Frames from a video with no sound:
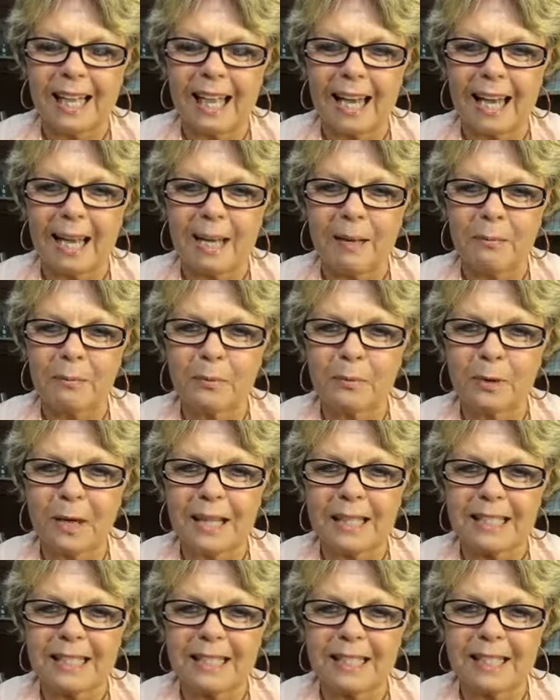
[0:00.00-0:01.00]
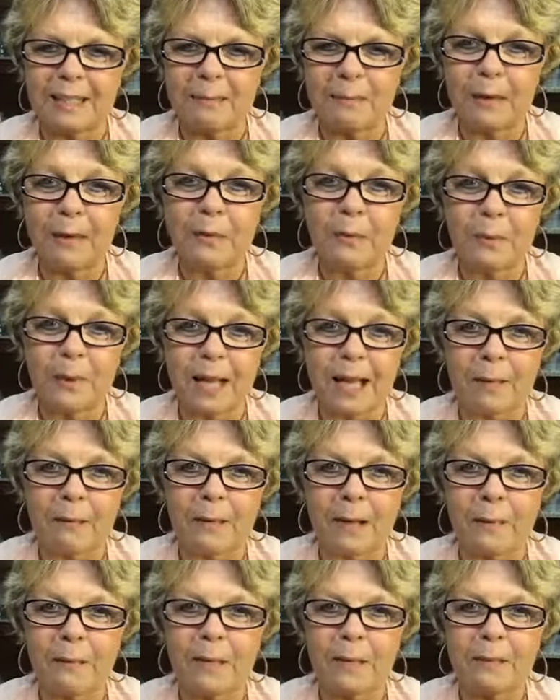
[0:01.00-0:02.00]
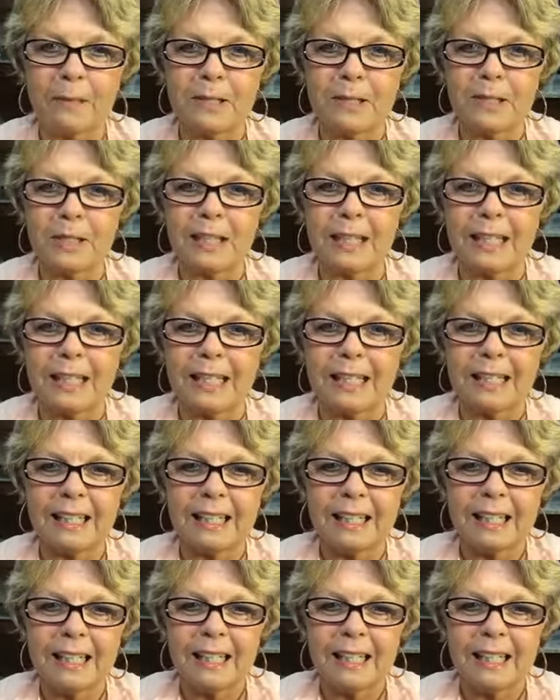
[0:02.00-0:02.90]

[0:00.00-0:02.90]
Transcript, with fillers: Hi, Brenda. By the way, I'm coming to Michigan